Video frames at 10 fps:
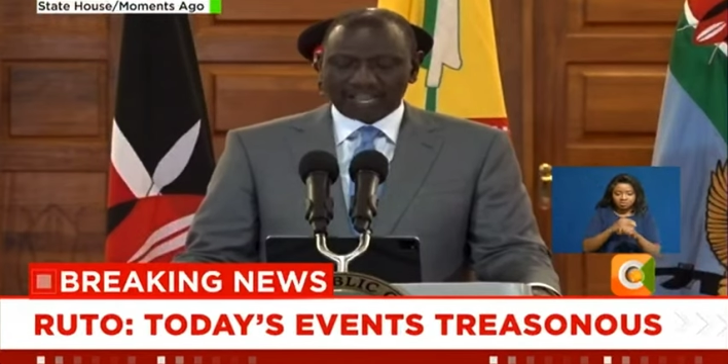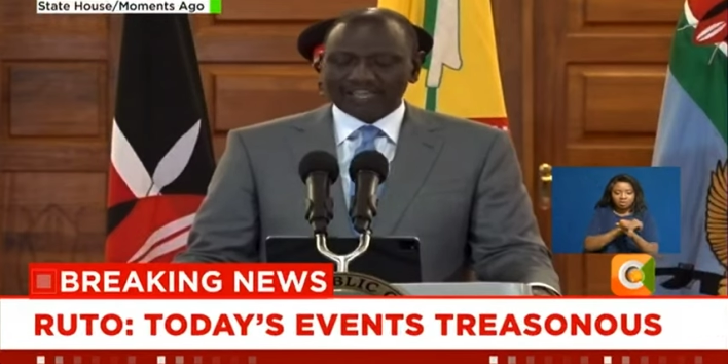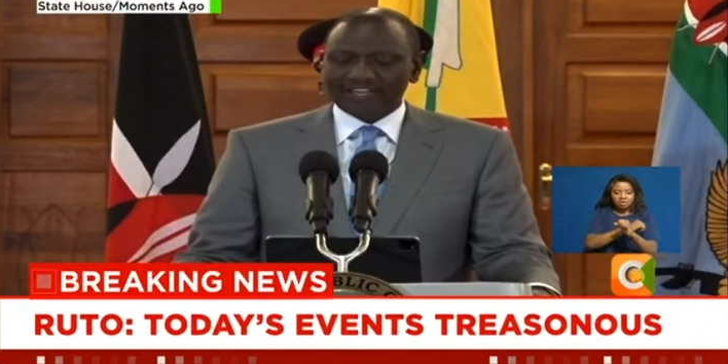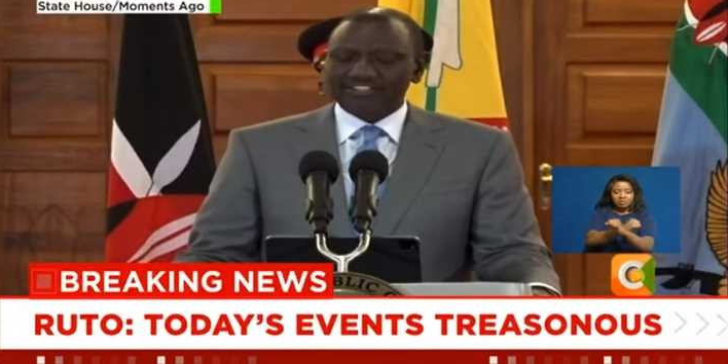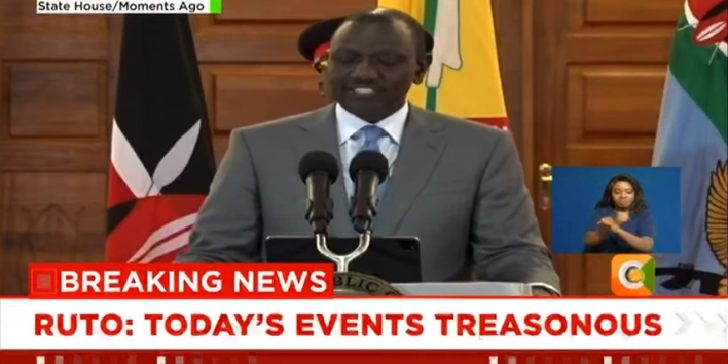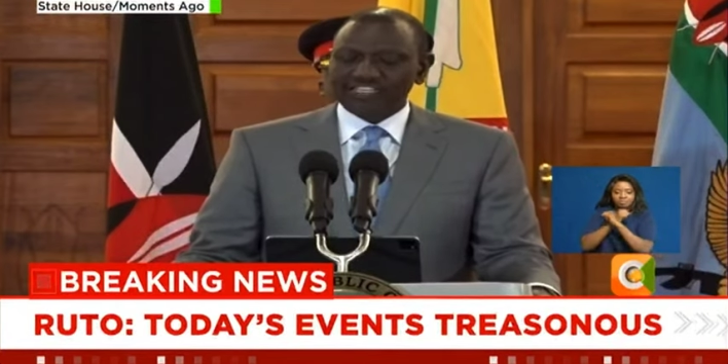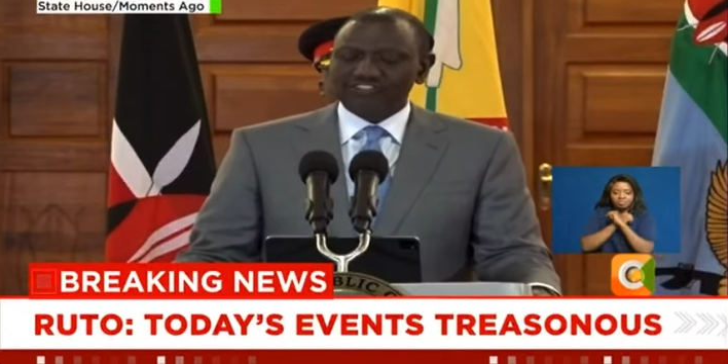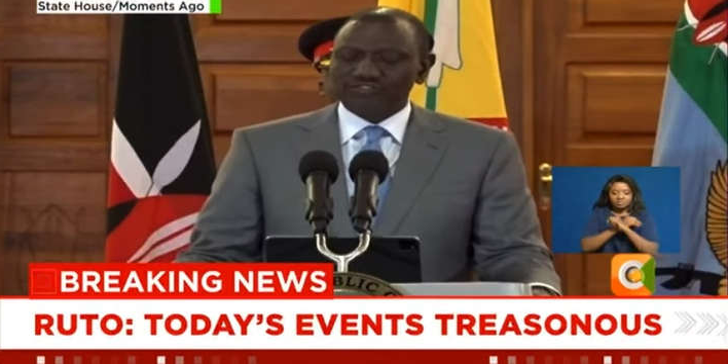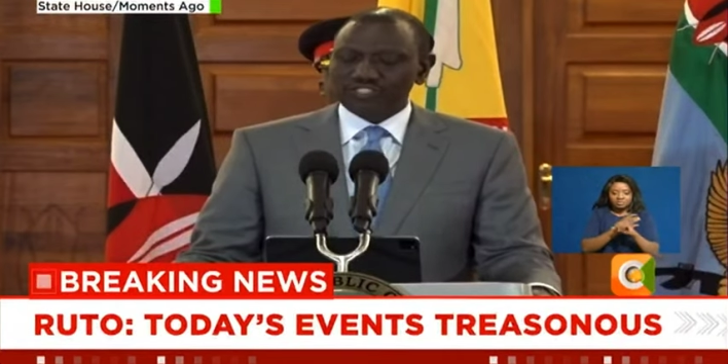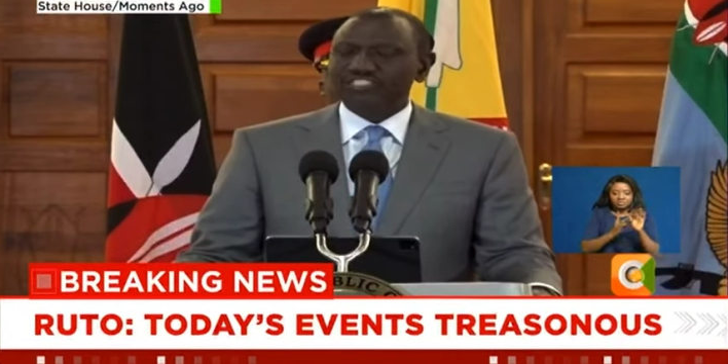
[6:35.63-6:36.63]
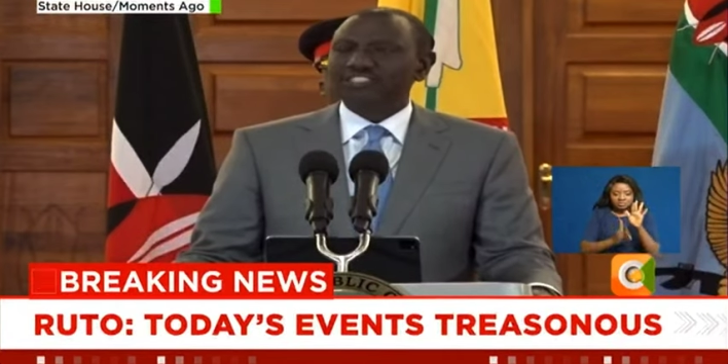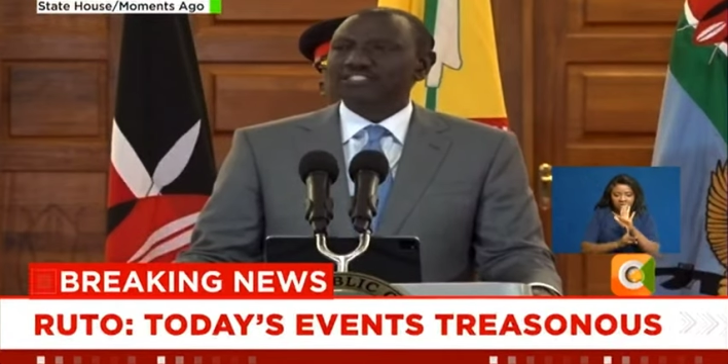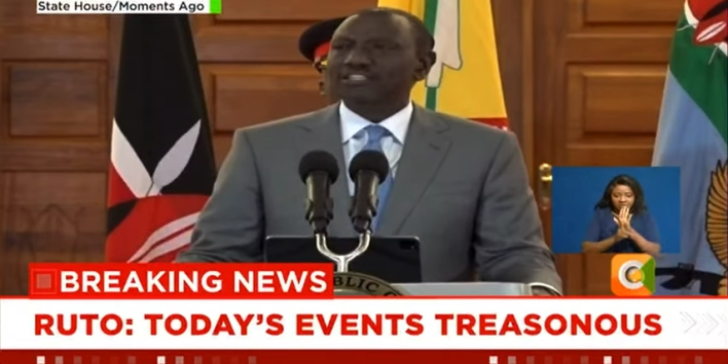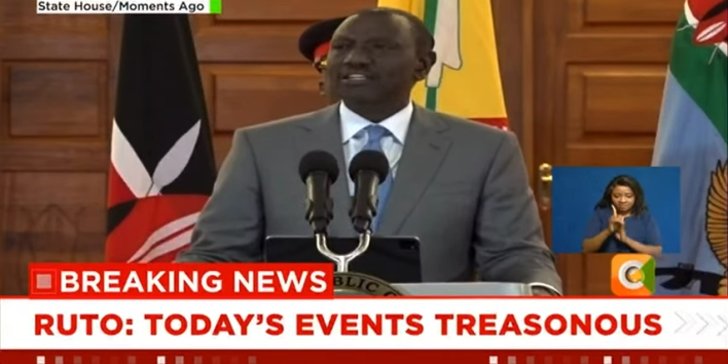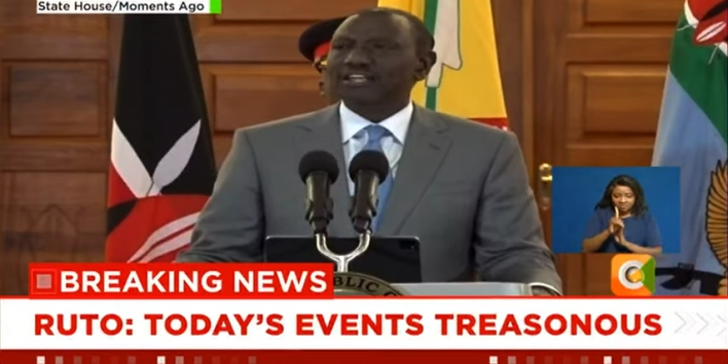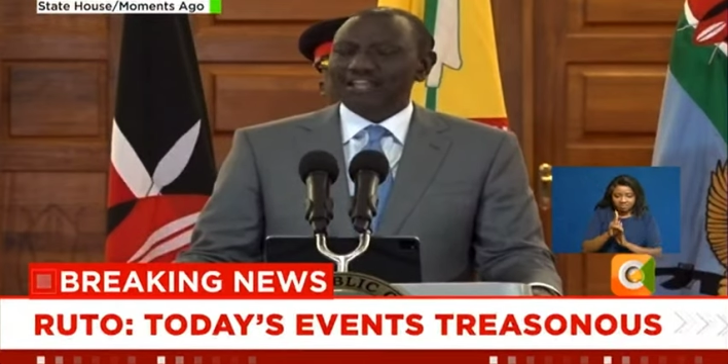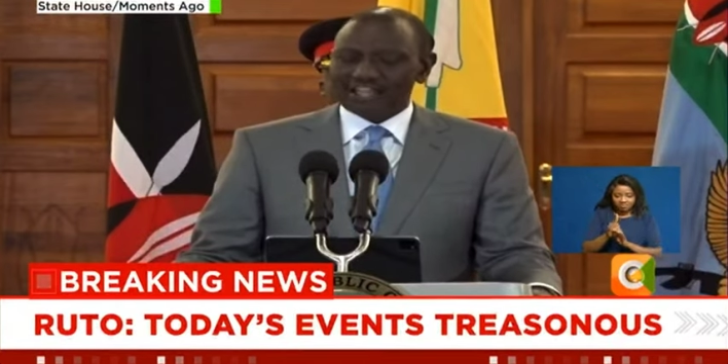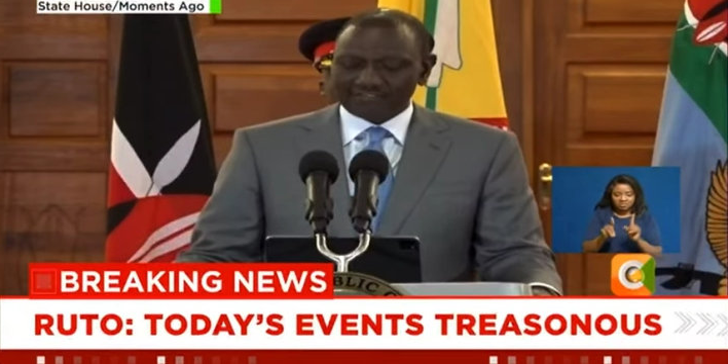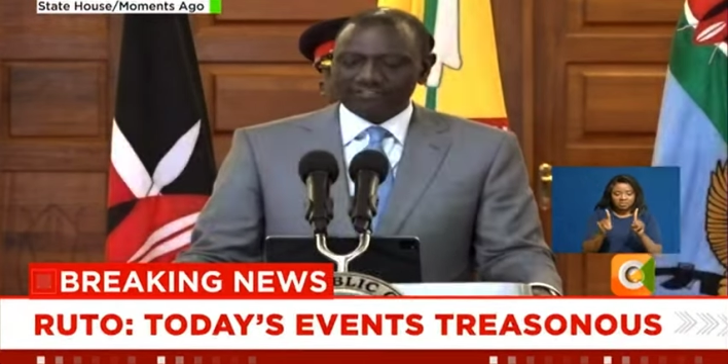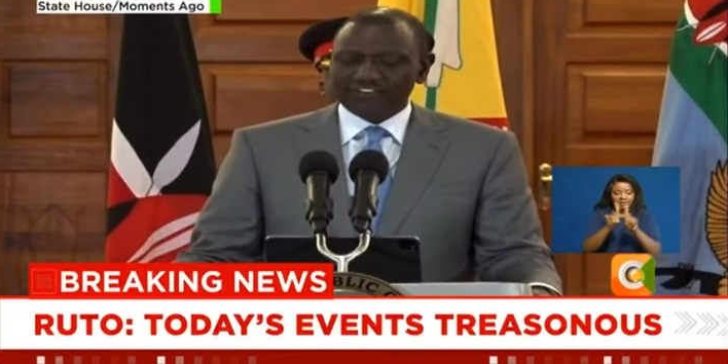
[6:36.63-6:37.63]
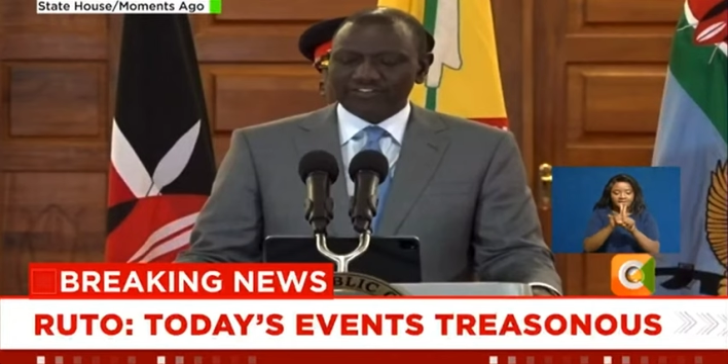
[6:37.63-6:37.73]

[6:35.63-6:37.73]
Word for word: and shall treat every